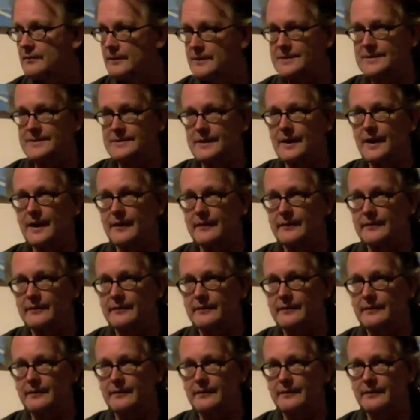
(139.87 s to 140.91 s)
which is us.
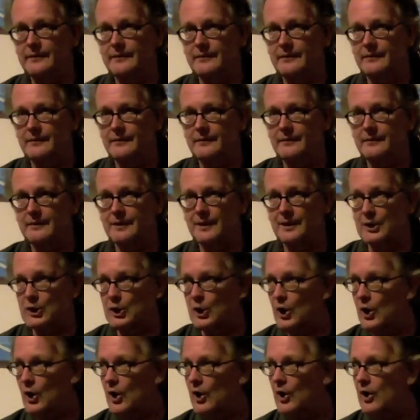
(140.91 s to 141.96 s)

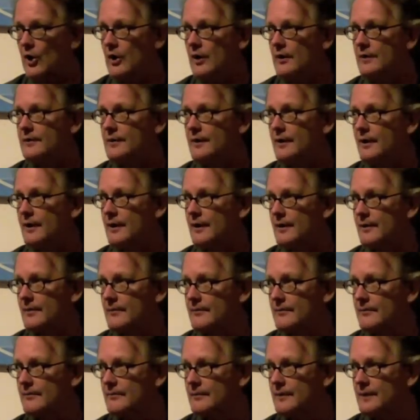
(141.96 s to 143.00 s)
Long
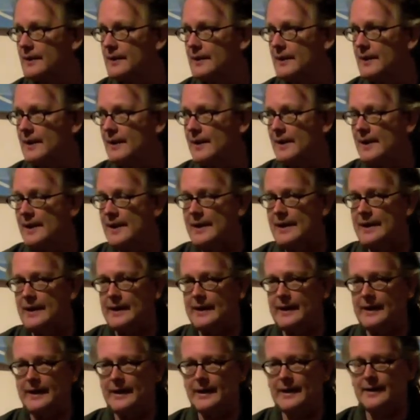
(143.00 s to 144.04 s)
time.
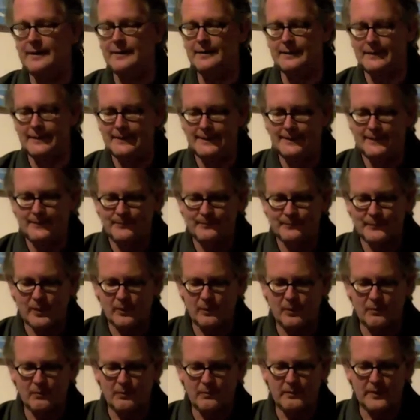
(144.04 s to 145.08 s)
And
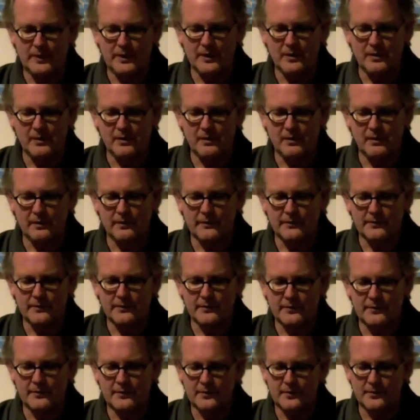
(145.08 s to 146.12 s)
what we're being called
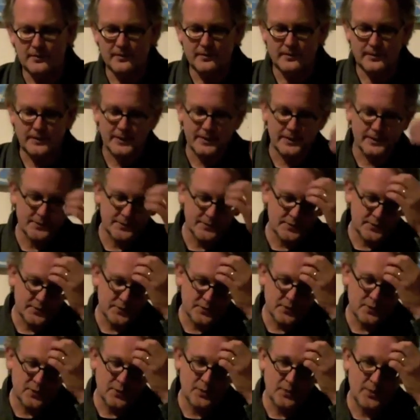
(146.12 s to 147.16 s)
to do is
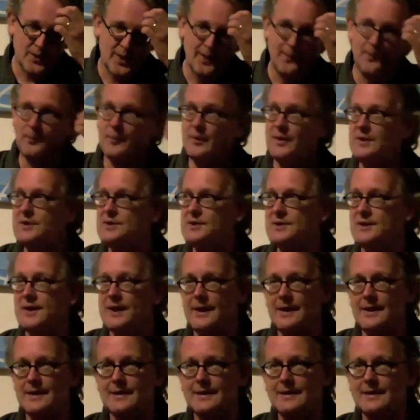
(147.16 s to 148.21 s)
to
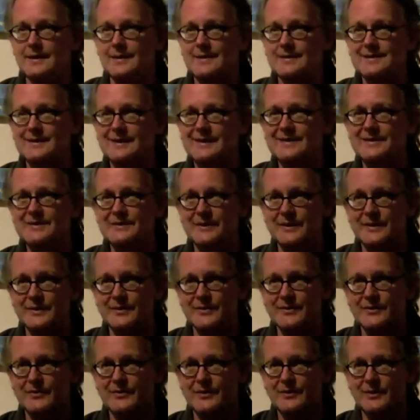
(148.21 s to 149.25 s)
appreciate
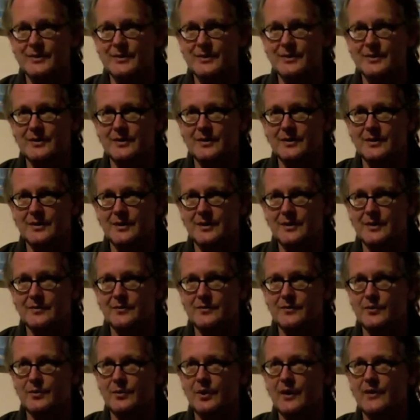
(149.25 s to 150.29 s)
sentience,
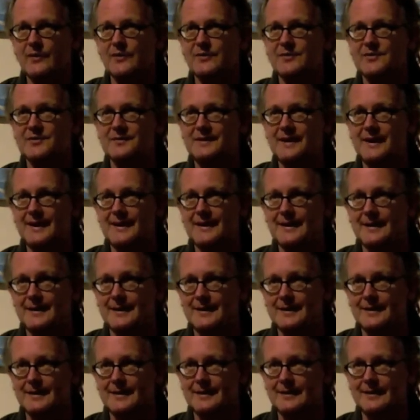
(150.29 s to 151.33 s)
to understand
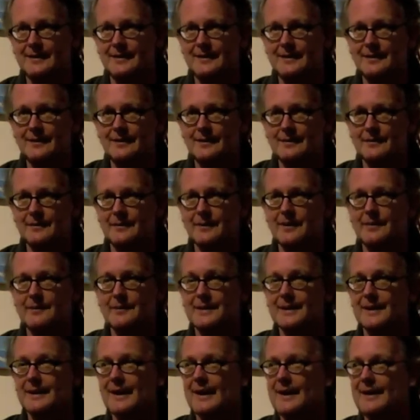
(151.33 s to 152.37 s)
it, to become
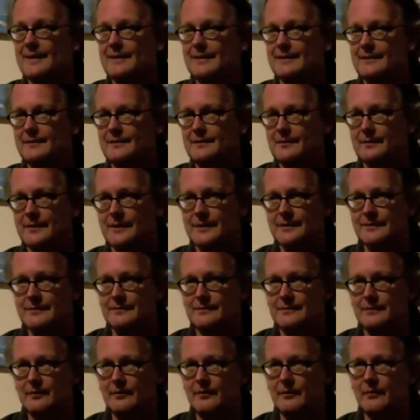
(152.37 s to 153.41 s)
enlightened to it.
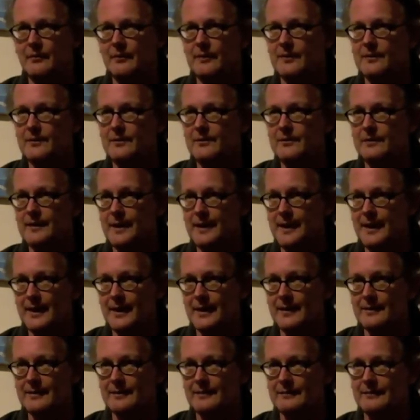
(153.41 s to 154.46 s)
And when we do
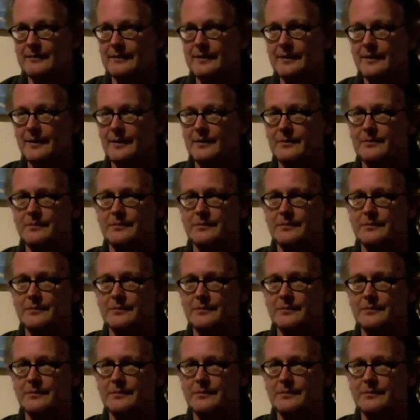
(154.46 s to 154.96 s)
that, we're